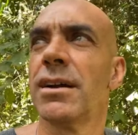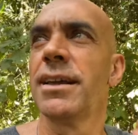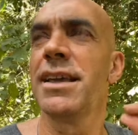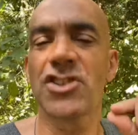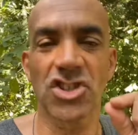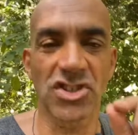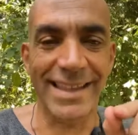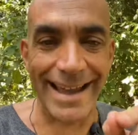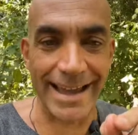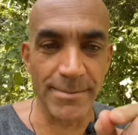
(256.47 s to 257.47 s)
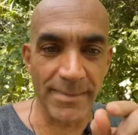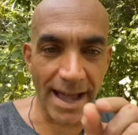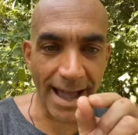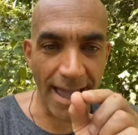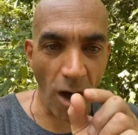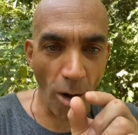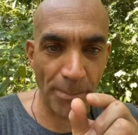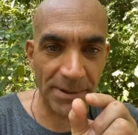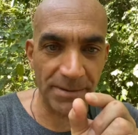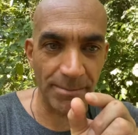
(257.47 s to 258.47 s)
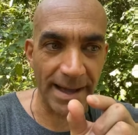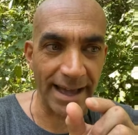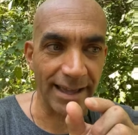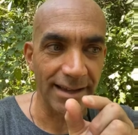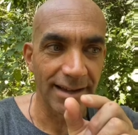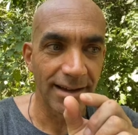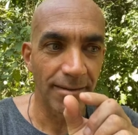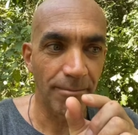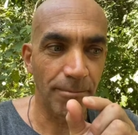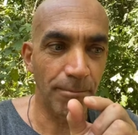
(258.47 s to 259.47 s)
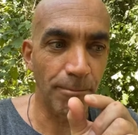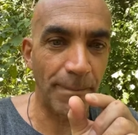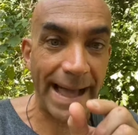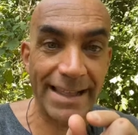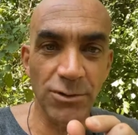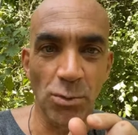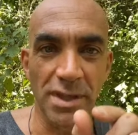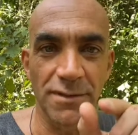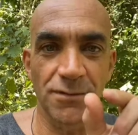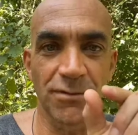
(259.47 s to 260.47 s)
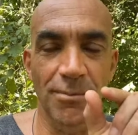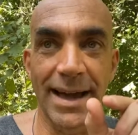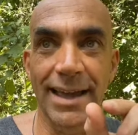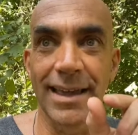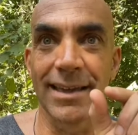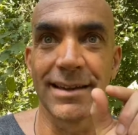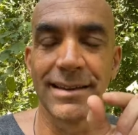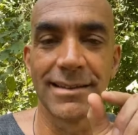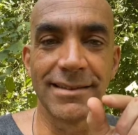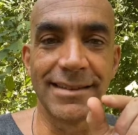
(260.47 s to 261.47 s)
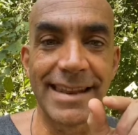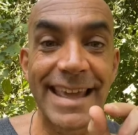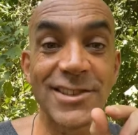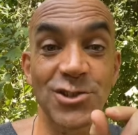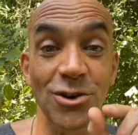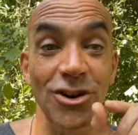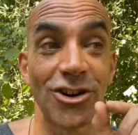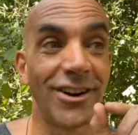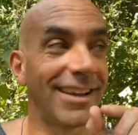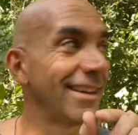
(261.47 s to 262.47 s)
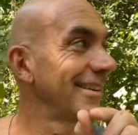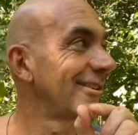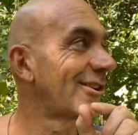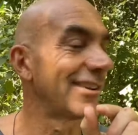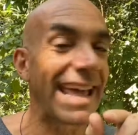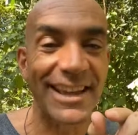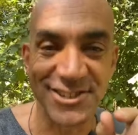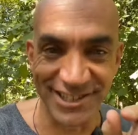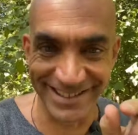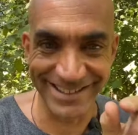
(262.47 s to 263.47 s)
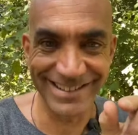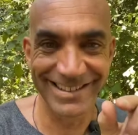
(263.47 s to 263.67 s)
Each time I open my bandwidth, my nature connection